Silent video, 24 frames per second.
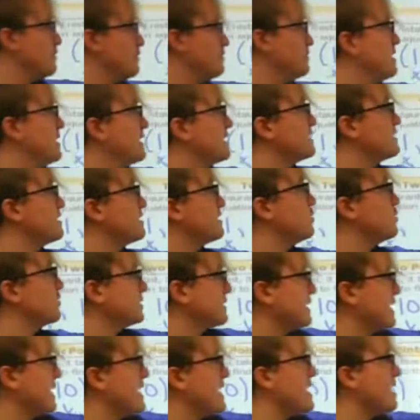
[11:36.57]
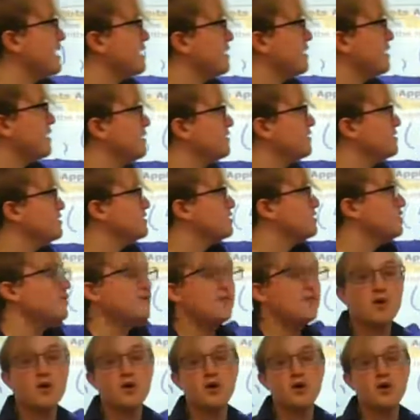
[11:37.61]
of minutes it will take to serve
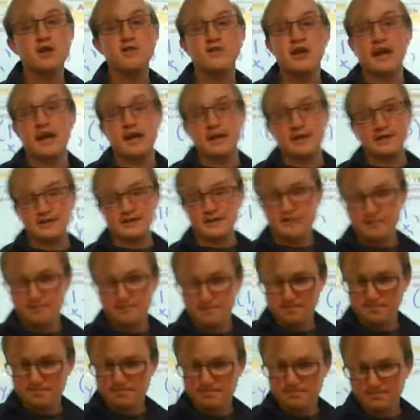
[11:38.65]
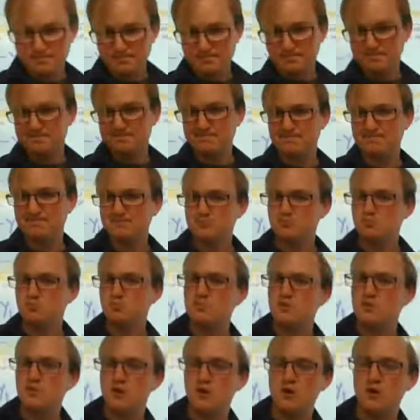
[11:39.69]
a party of 8.
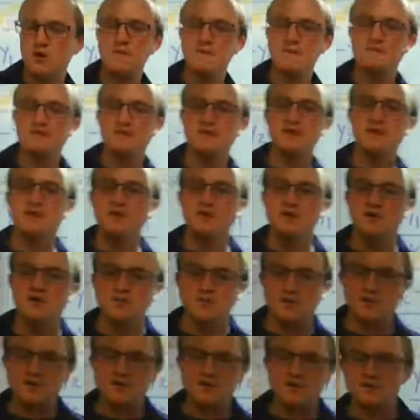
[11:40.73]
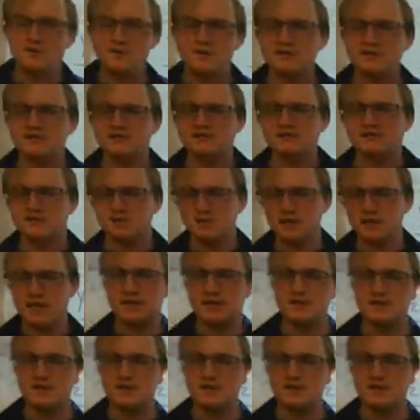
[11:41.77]
All right? Remember that process. We had